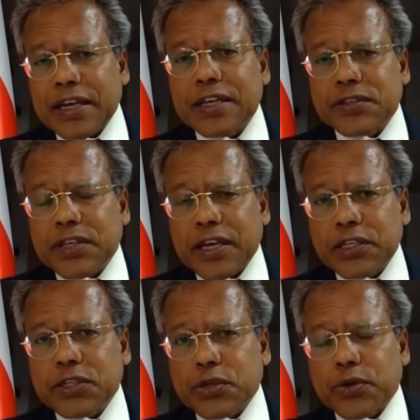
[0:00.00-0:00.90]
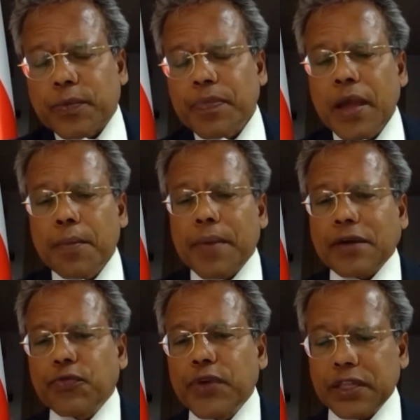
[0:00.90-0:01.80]
is an issue.
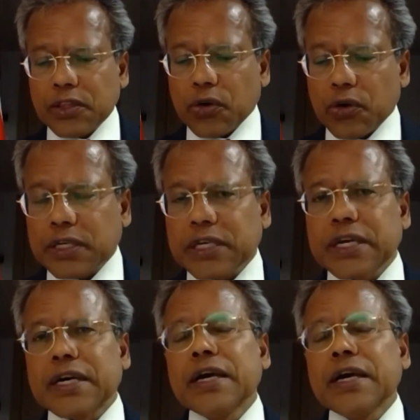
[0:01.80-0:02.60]
But we thought